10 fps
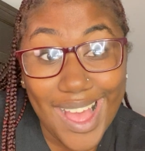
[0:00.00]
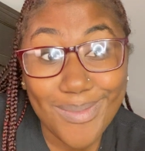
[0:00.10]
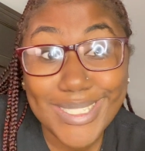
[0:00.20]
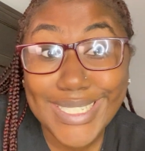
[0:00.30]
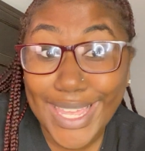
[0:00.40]

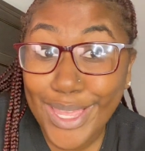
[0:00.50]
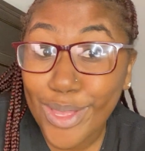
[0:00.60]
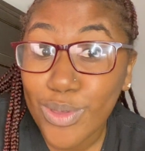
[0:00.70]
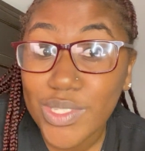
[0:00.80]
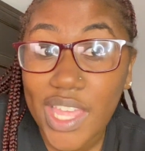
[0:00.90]

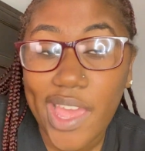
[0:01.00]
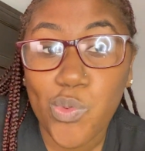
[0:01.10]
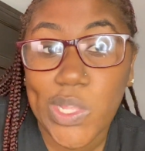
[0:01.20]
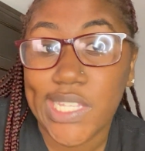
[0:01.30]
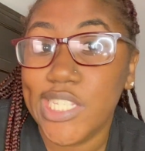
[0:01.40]
skills and
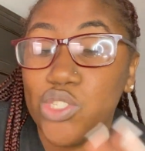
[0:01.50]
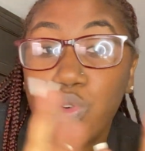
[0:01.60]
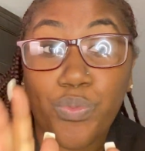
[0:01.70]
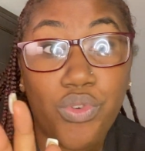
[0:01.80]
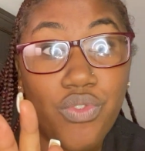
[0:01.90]
what I need to
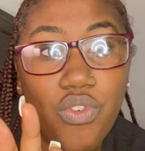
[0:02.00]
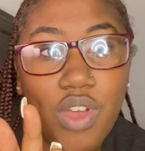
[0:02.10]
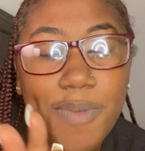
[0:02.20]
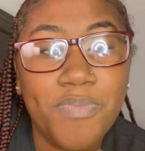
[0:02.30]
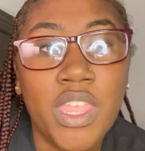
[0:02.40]
improve
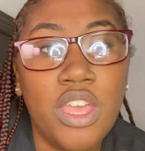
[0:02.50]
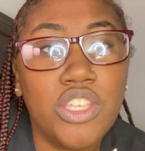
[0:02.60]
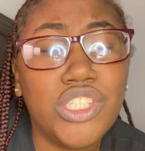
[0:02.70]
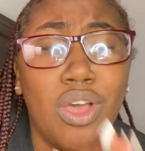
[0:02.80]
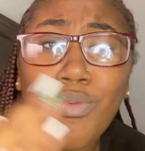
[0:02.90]
on.
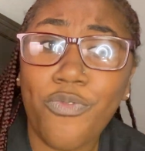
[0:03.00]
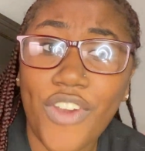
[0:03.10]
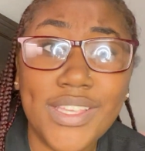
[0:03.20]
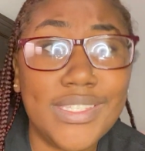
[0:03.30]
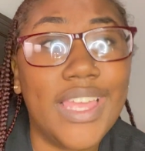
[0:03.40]
So
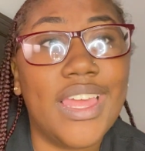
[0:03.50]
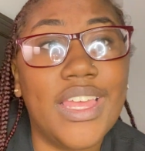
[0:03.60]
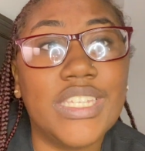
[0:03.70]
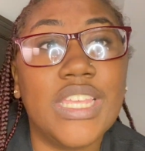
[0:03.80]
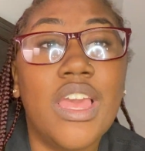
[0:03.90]
first thing
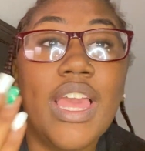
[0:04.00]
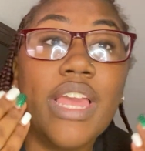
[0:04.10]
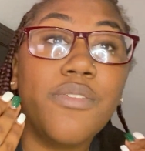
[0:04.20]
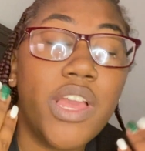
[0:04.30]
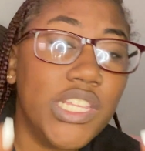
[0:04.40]
is,
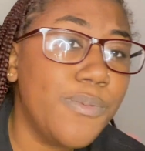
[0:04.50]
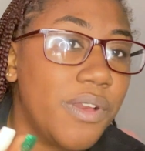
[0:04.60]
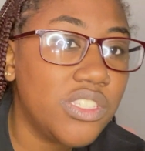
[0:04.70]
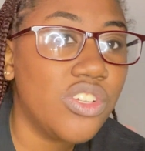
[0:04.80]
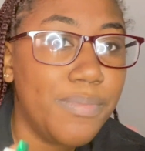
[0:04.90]

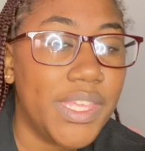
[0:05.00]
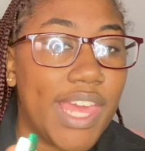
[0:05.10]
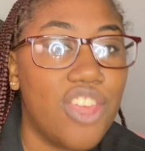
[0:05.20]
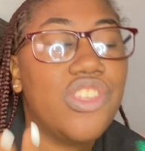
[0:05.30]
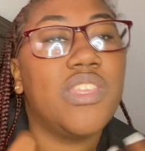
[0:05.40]
interpersonal
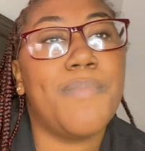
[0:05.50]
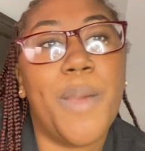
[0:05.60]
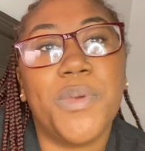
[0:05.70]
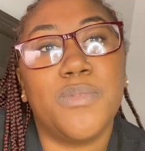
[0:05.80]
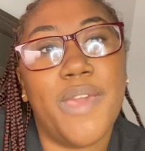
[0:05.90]
communications, in my
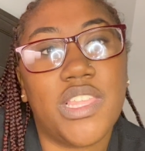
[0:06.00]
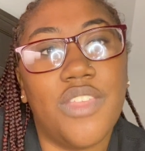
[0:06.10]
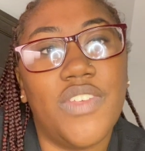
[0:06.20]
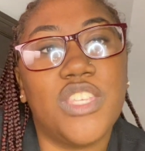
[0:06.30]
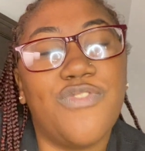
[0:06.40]

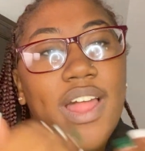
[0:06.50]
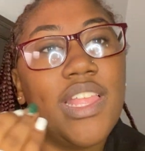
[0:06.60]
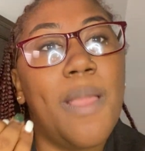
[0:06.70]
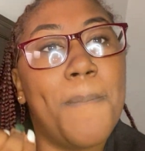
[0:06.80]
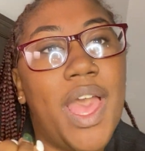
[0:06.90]
perspective, is
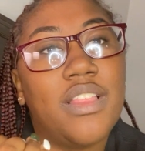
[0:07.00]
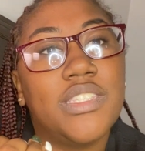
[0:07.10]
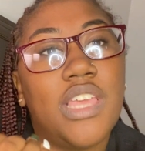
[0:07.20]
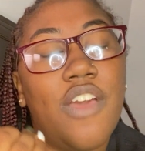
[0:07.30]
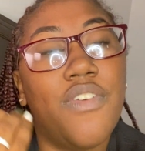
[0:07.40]
finding a
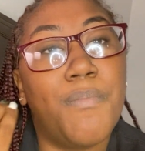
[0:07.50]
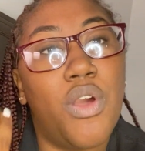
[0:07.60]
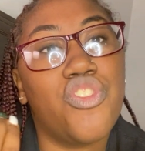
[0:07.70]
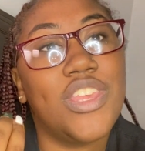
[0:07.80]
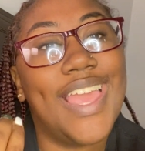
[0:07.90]
balance of
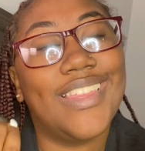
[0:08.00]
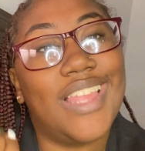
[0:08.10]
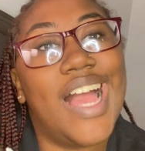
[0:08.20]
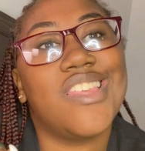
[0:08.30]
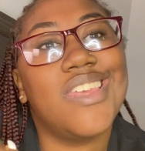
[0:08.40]
emotion and
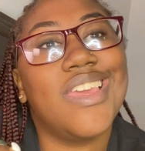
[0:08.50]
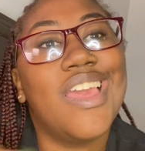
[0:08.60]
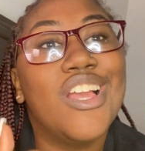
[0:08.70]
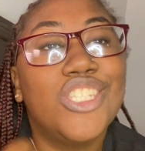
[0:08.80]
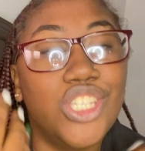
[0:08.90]
logic
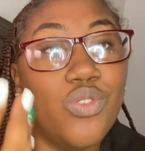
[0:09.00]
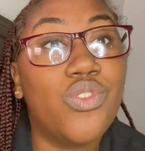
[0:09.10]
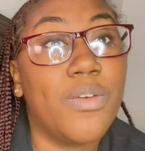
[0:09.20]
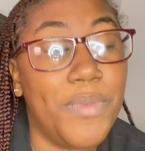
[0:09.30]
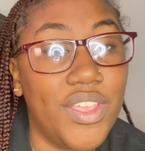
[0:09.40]
to
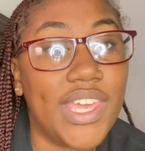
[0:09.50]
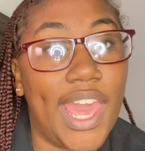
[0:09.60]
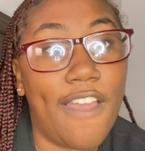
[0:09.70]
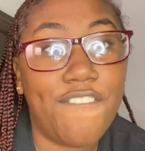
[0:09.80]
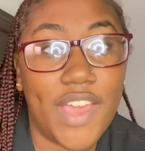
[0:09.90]

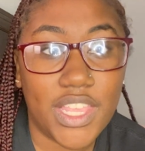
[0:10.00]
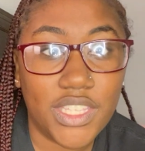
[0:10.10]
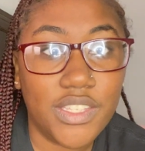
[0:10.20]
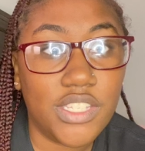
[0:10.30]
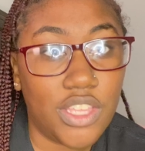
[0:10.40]
communicate
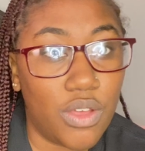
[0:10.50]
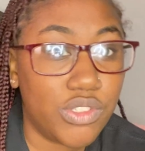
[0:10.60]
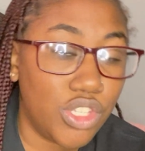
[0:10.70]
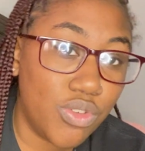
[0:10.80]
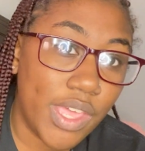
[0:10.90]
effectively to those
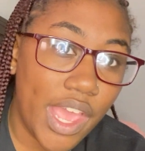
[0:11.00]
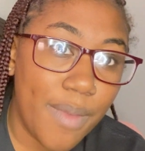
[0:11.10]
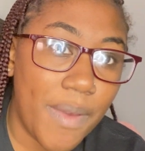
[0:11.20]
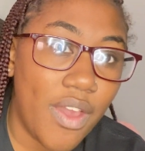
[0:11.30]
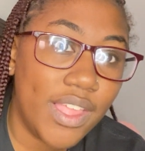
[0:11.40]
who you care
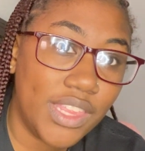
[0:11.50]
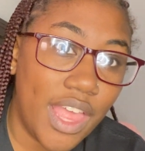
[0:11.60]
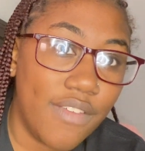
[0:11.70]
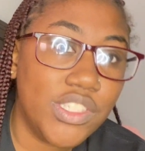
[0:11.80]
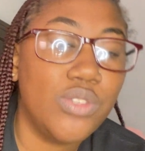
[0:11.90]
about and
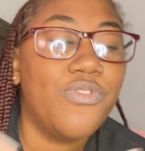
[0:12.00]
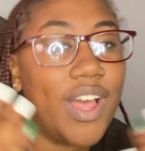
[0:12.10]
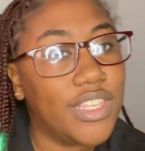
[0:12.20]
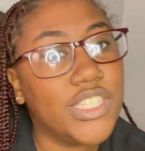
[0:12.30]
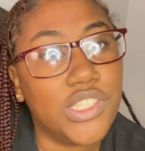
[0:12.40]
love to
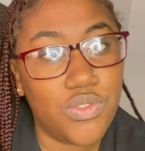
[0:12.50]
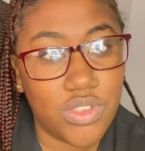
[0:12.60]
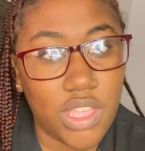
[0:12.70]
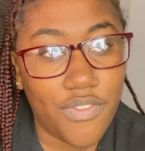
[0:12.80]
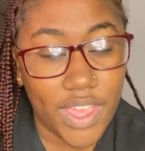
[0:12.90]
find a
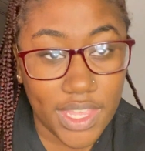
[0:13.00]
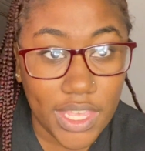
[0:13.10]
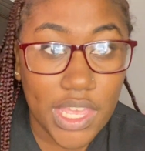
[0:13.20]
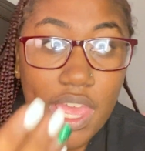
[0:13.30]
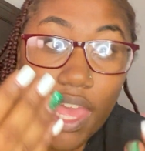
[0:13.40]
solution of
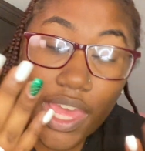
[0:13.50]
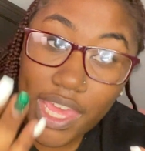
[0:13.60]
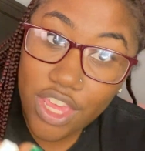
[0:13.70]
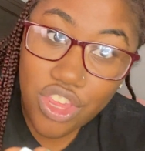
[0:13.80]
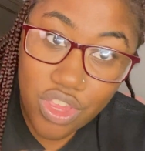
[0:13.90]
any
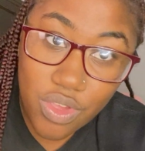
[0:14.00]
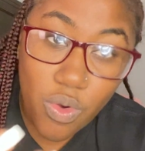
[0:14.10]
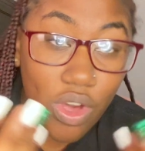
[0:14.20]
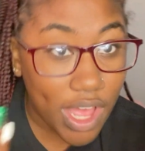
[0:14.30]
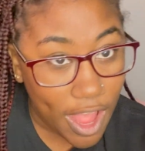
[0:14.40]
issue
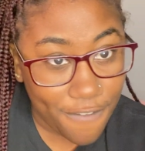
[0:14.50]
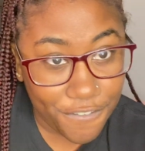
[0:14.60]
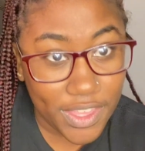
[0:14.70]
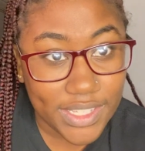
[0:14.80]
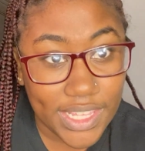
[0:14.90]
or
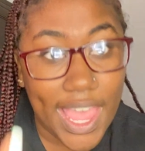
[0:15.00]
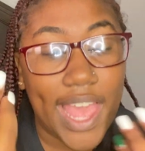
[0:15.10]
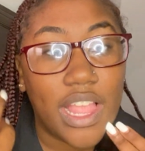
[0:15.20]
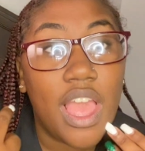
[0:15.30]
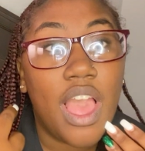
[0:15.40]
conflict
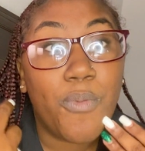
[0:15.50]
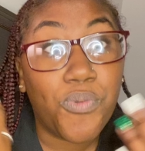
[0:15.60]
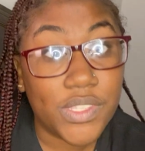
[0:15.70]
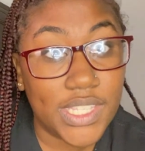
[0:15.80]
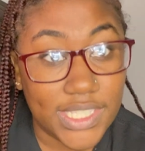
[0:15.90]
that
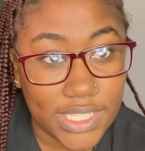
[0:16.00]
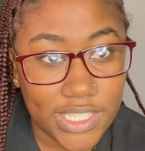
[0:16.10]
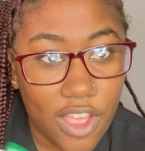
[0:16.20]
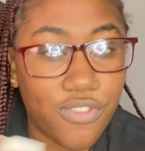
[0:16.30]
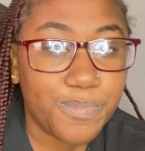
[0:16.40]
presents
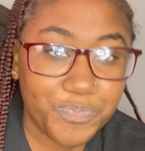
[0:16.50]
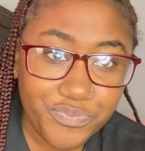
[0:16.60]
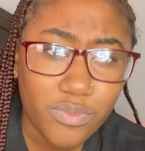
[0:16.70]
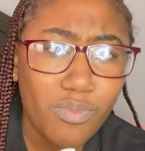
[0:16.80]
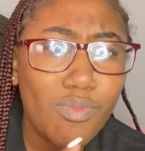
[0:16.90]
itself.
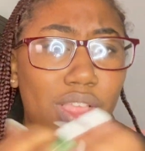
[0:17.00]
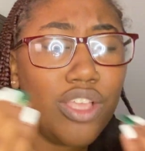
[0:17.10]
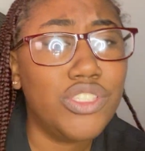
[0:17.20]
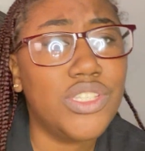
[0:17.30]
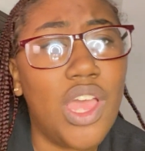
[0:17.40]

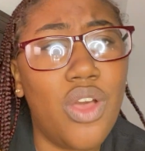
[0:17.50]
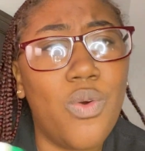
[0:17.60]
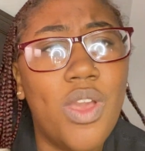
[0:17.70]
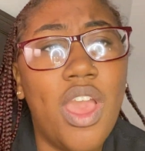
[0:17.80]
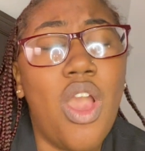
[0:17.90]

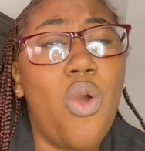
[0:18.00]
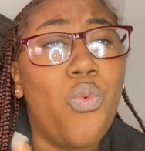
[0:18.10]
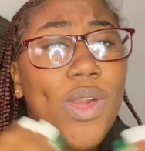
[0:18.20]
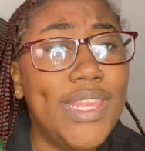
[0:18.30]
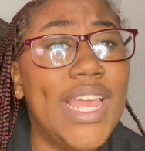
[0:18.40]
So,
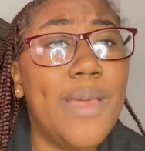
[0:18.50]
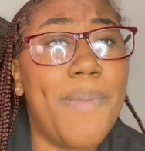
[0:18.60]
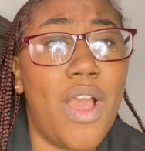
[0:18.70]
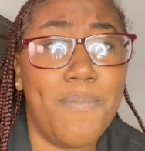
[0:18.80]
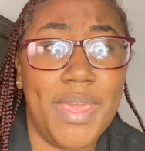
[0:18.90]
one thing
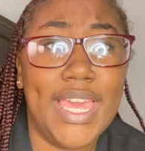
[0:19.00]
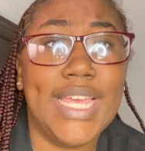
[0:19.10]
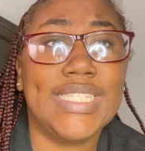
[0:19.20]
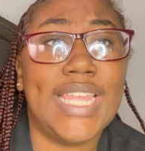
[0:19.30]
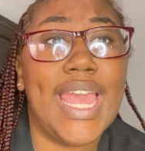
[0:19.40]
about me
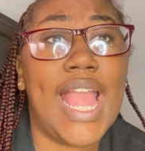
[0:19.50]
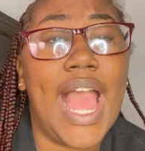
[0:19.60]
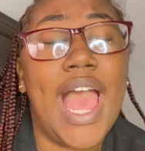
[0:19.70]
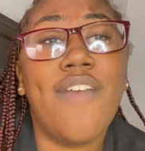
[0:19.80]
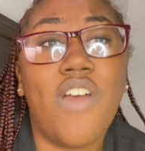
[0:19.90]
is that
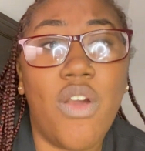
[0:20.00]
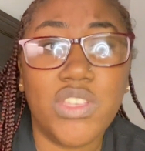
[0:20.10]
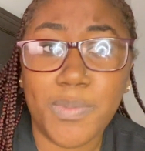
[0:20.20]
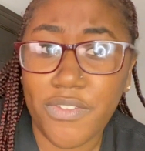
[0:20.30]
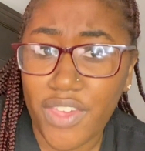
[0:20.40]
I've
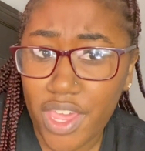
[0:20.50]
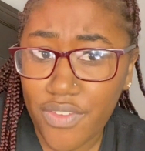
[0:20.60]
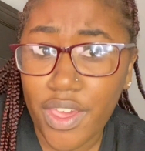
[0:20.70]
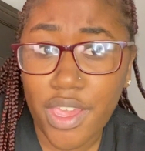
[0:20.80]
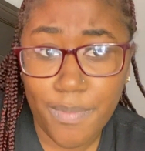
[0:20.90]
always been very,
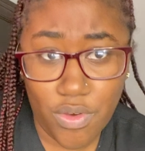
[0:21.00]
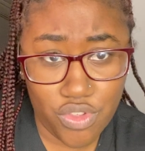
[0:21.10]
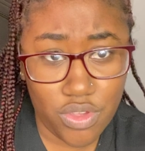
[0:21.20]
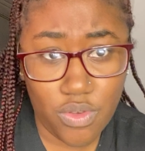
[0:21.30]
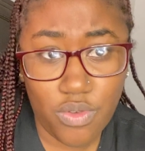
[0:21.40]
very
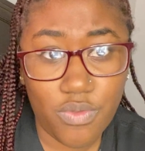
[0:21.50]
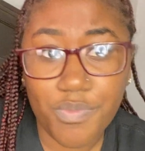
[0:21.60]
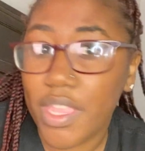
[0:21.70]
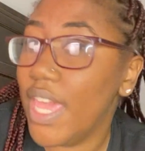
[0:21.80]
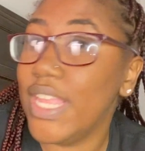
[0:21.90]
emotional.
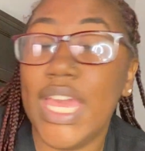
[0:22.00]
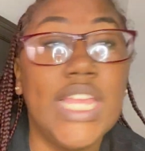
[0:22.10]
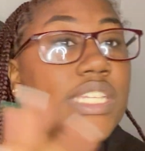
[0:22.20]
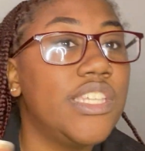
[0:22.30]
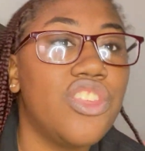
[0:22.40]
In
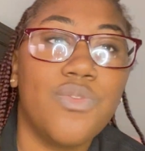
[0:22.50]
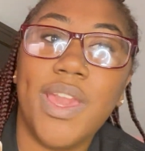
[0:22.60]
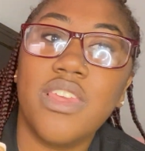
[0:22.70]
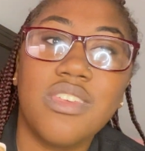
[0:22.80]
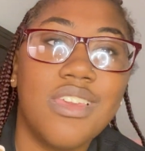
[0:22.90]
any
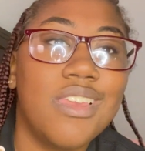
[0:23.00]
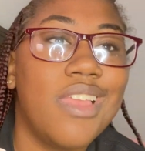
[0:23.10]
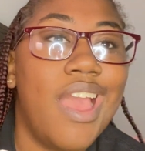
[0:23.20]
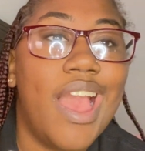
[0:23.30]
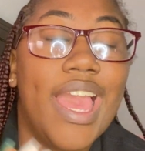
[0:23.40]

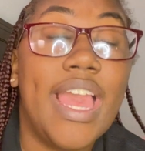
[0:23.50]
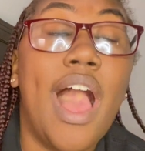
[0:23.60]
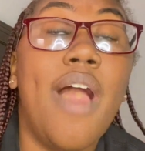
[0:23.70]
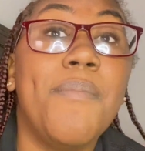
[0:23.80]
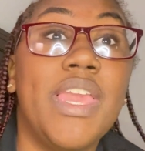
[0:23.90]
situation,
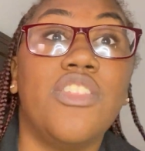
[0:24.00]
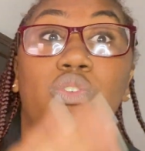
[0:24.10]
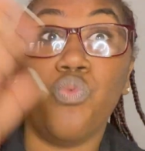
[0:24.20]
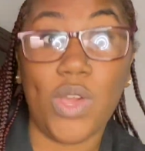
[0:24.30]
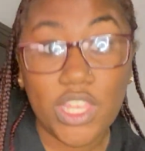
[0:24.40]
I'm either
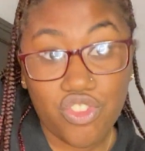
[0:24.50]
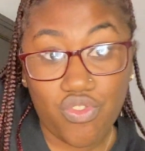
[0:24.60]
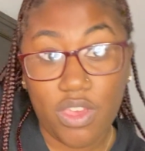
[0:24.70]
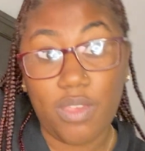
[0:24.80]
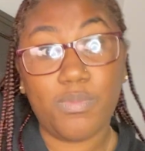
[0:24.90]
one
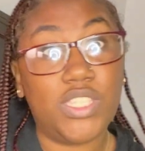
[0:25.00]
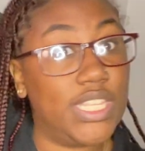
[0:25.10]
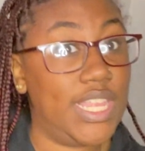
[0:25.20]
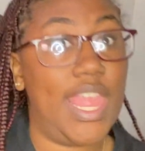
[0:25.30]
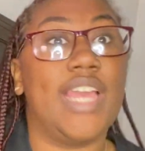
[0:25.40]
extreme to
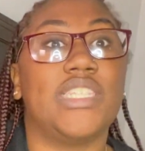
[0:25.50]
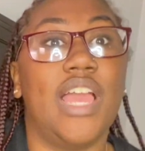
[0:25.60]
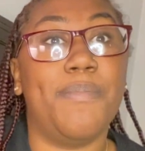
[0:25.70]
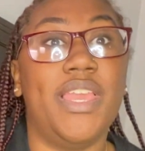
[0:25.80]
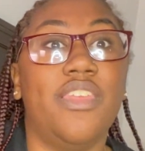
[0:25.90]
the next.
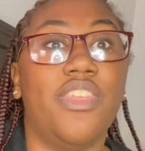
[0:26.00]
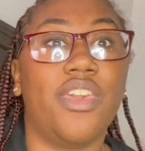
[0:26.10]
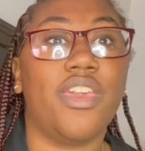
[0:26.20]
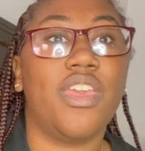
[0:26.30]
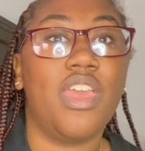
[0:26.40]
I'm
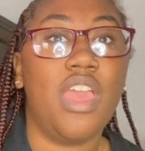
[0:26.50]
either